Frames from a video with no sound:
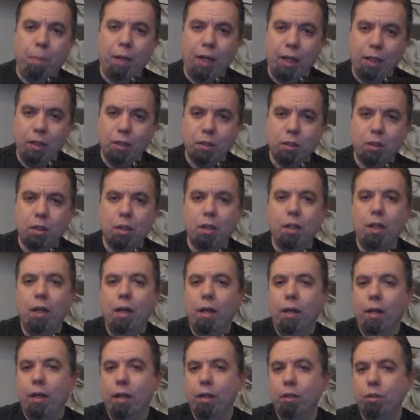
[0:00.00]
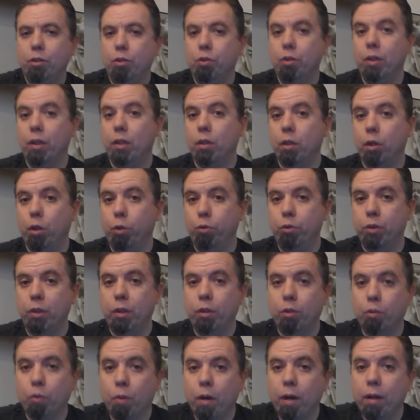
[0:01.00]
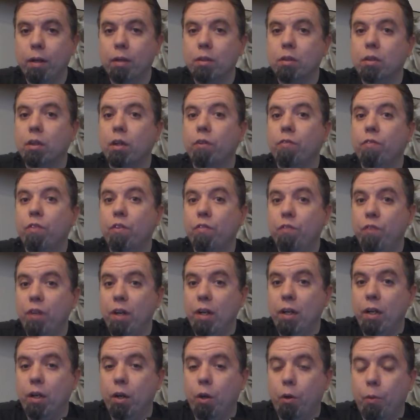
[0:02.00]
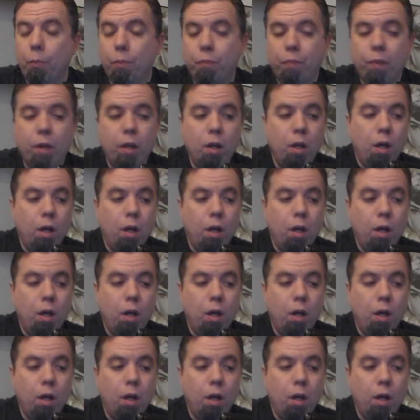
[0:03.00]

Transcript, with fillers: and pasted into the closing credits of the video.